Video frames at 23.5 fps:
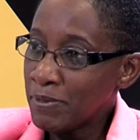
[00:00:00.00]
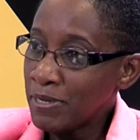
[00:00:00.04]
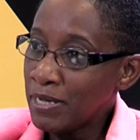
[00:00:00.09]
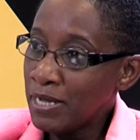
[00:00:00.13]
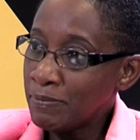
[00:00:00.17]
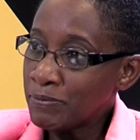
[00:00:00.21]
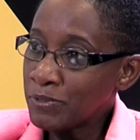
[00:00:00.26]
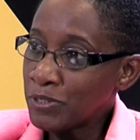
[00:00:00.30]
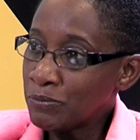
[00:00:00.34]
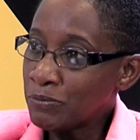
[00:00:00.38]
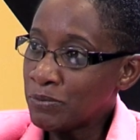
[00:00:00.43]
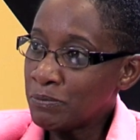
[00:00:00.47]

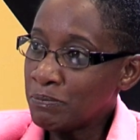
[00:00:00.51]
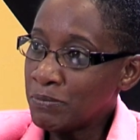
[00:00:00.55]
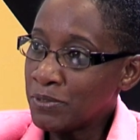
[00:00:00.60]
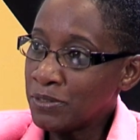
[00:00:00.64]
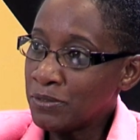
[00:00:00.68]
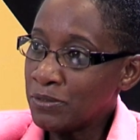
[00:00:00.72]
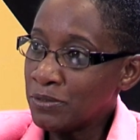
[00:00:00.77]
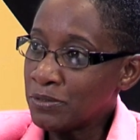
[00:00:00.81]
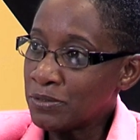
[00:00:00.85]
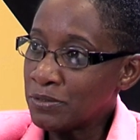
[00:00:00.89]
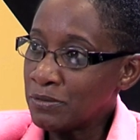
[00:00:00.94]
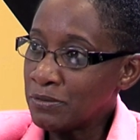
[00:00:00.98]
Perhaps it would be
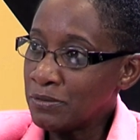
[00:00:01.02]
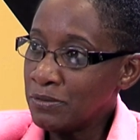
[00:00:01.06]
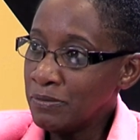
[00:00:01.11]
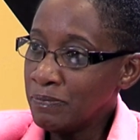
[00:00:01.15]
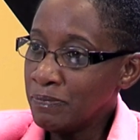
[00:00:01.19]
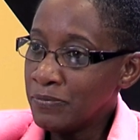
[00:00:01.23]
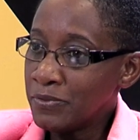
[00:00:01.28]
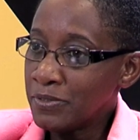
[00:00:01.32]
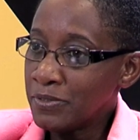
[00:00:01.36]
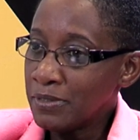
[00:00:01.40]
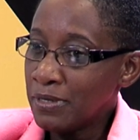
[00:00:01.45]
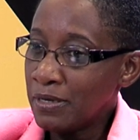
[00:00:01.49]
good to
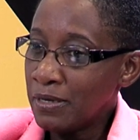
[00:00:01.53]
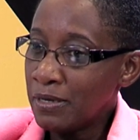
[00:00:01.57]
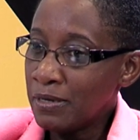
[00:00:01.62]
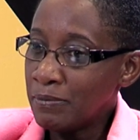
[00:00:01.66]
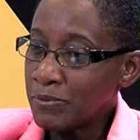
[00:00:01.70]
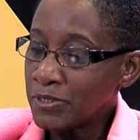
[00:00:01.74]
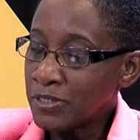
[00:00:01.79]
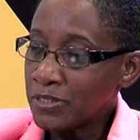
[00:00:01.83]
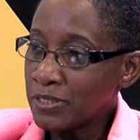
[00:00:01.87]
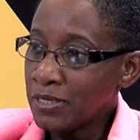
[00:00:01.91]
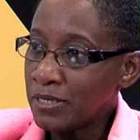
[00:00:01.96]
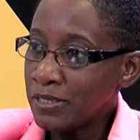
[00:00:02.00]

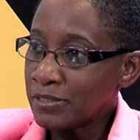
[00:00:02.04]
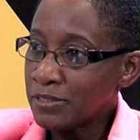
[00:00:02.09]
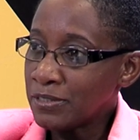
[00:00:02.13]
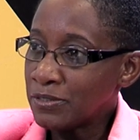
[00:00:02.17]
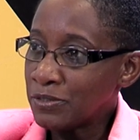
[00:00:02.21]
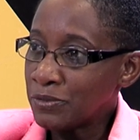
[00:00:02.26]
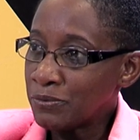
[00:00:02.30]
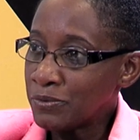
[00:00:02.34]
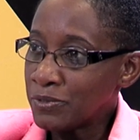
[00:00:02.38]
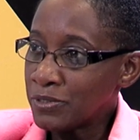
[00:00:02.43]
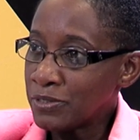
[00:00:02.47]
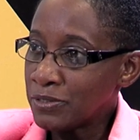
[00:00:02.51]
um, start
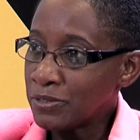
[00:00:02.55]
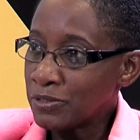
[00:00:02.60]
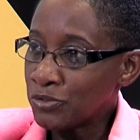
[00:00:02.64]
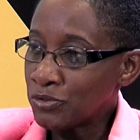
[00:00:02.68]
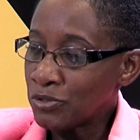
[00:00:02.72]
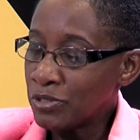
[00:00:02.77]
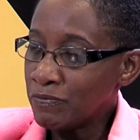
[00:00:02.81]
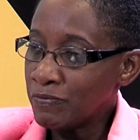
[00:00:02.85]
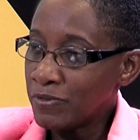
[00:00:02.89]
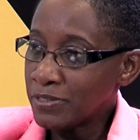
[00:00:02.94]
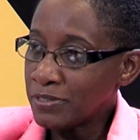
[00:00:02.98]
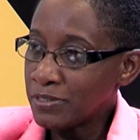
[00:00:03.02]
your research
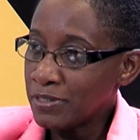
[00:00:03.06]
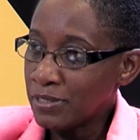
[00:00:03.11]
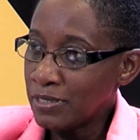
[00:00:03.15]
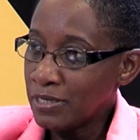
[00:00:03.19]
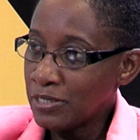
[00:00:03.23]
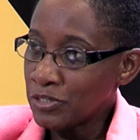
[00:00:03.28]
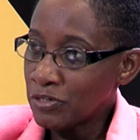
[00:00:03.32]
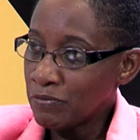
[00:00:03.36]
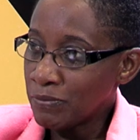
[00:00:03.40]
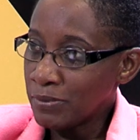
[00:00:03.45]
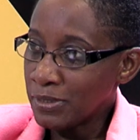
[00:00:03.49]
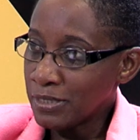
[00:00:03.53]
or
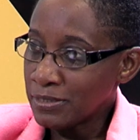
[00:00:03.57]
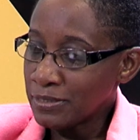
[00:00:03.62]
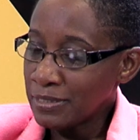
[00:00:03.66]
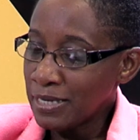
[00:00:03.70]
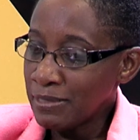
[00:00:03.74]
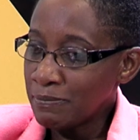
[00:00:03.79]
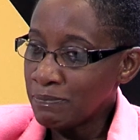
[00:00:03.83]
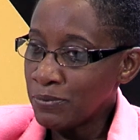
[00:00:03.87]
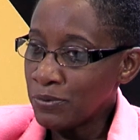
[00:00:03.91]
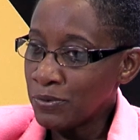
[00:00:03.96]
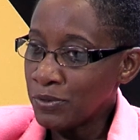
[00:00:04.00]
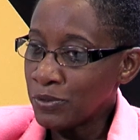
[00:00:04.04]
investigation from that
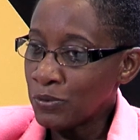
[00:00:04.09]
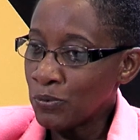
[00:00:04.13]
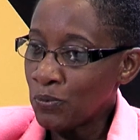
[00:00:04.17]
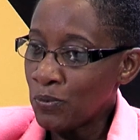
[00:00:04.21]
standpoint.